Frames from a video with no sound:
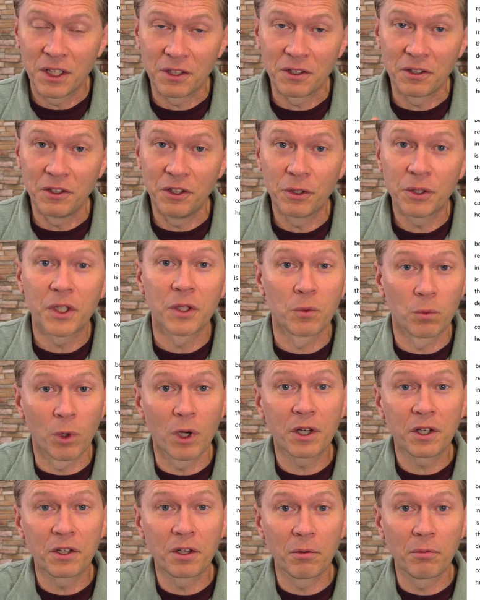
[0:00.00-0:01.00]
you can
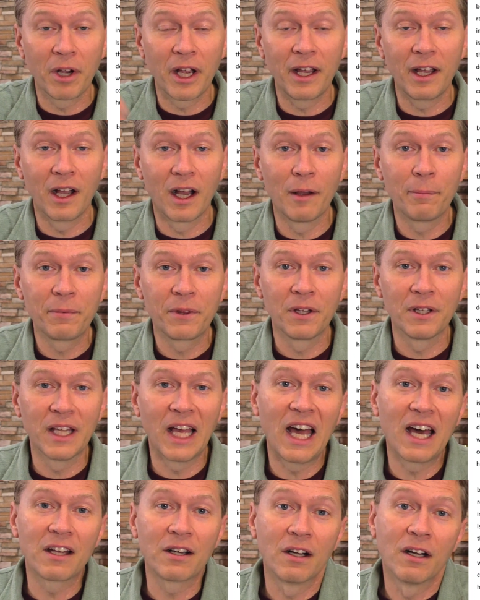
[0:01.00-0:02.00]
work your way up the
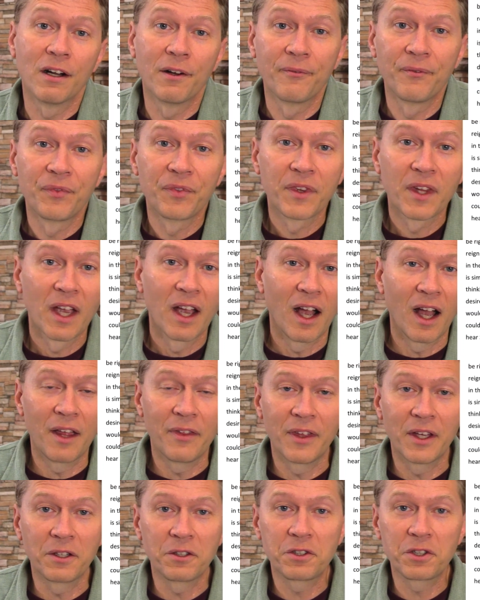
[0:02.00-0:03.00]
ladder. I
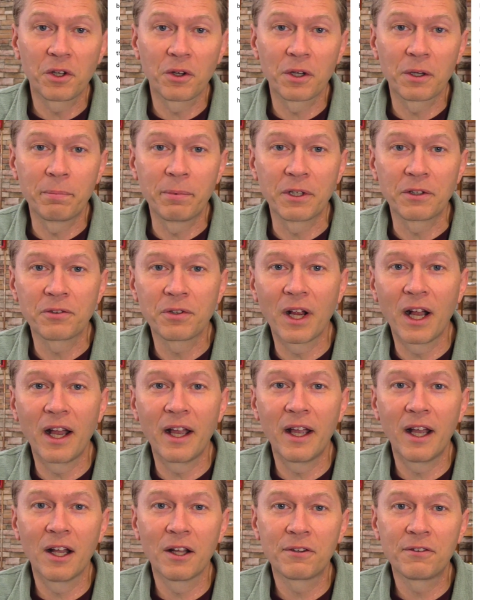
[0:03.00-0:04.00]
then showed up at
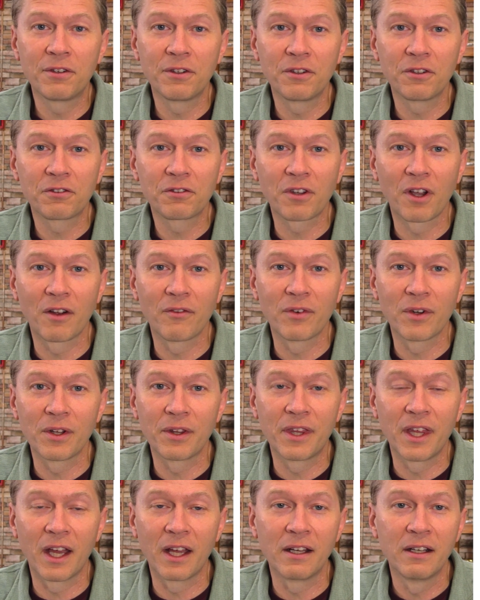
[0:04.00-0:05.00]
tryouts and discovered
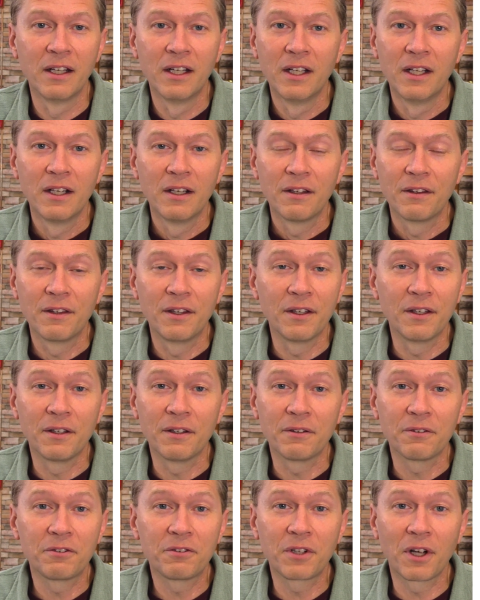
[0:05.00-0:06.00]
that the
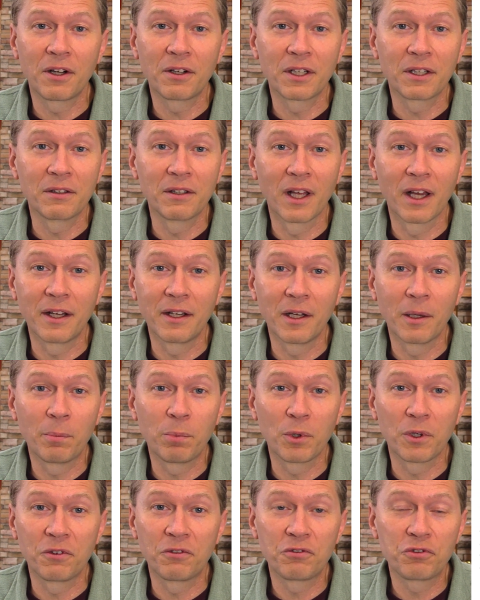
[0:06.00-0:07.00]
starting lineup
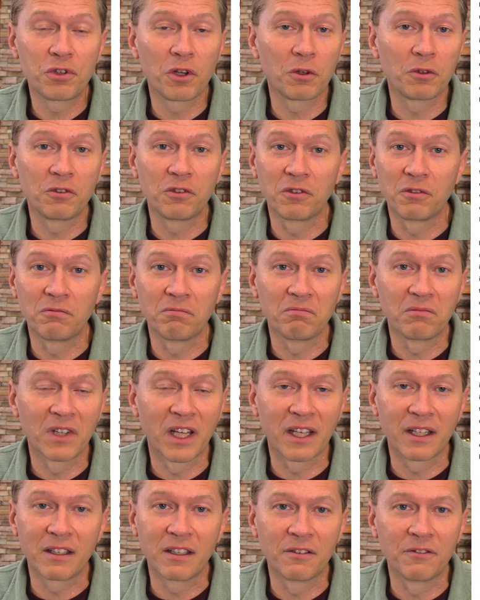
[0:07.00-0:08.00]
was chosen
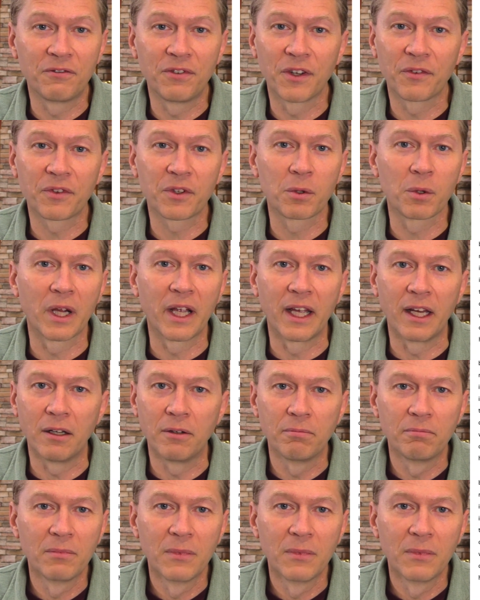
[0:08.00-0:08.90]
like in 5th grade.